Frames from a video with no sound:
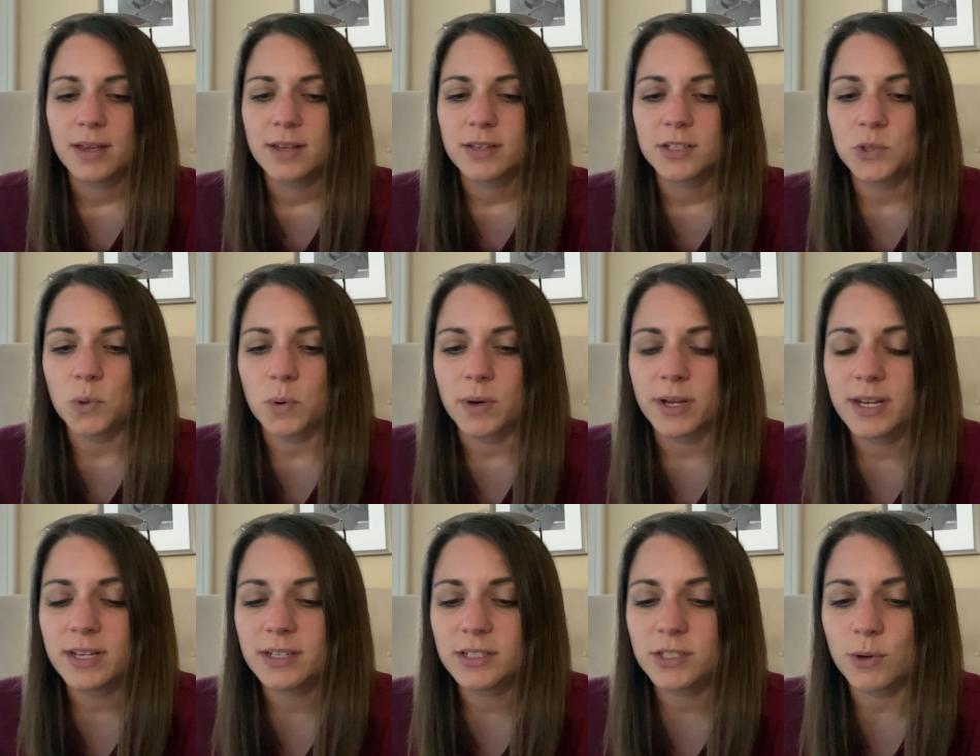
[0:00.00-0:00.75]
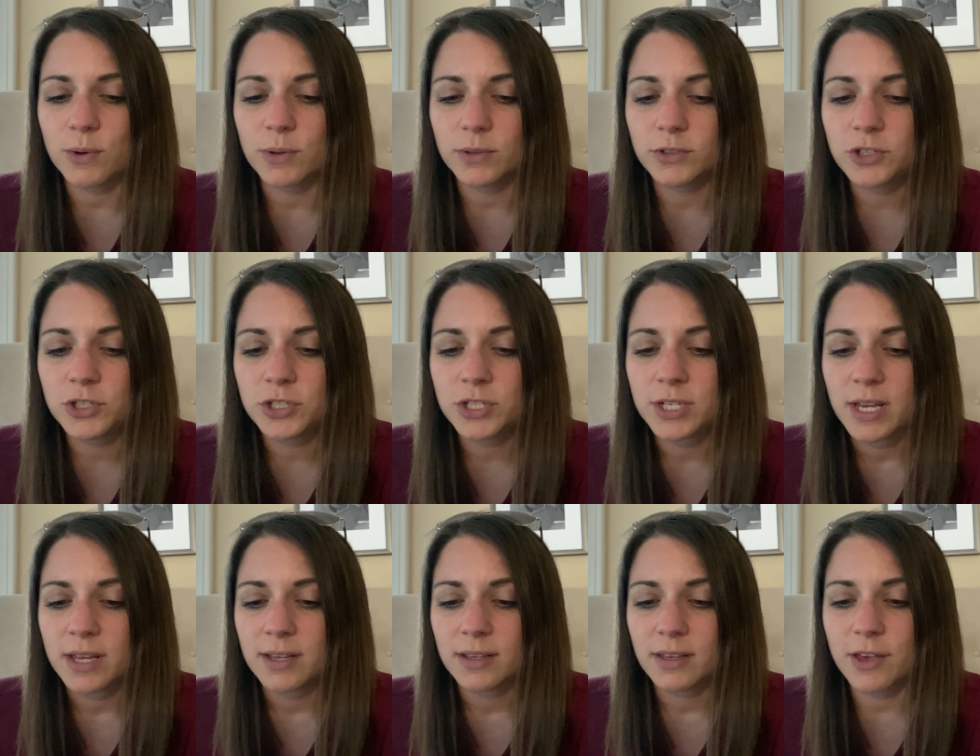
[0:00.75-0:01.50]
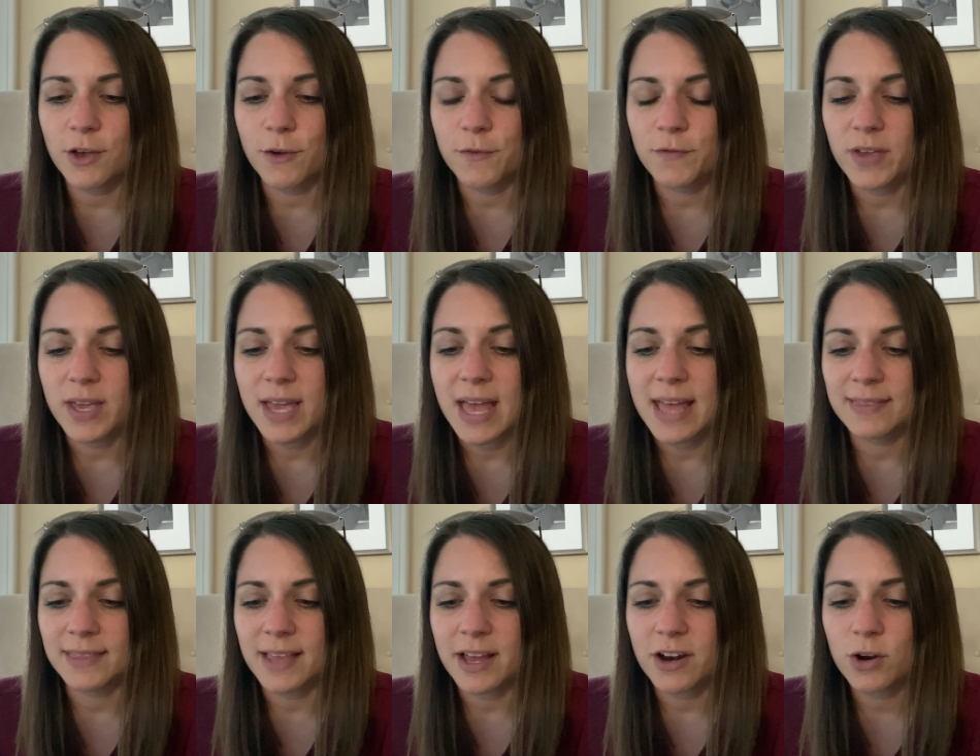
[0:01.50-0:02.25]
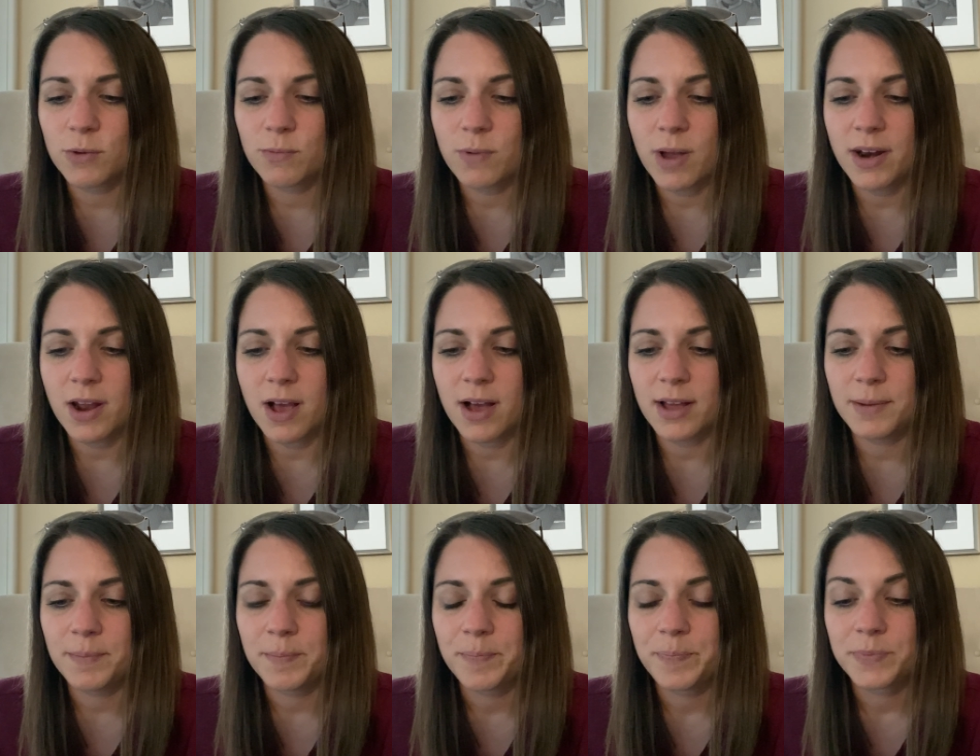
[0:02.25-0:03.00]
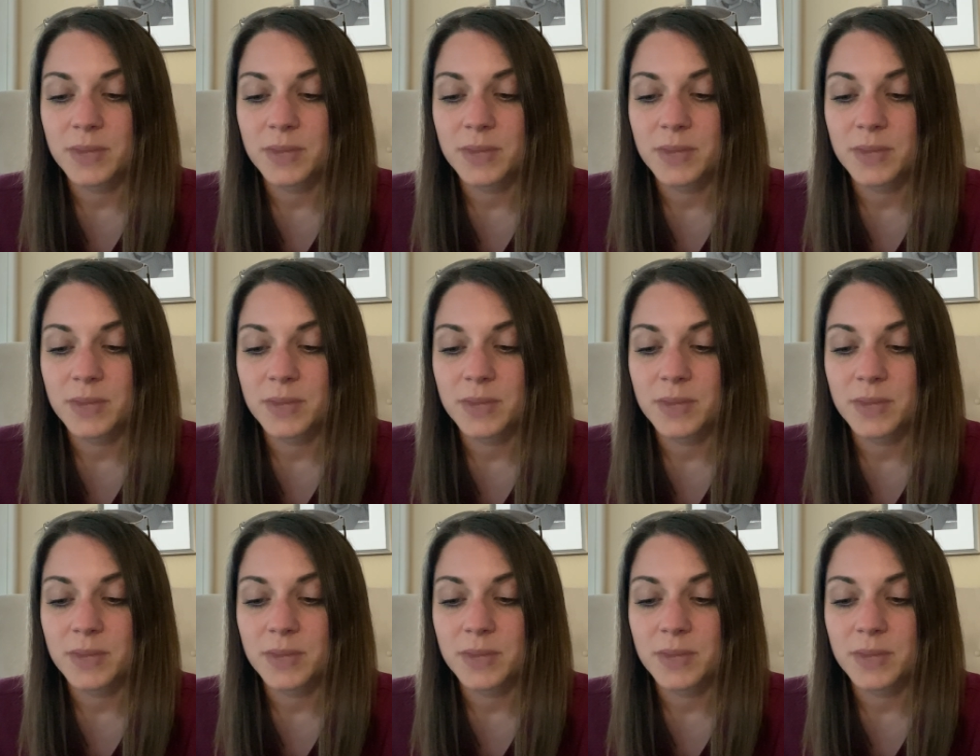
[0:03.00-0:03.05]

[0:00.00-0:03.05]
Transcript: Soren indulged Gylfi and let her run on.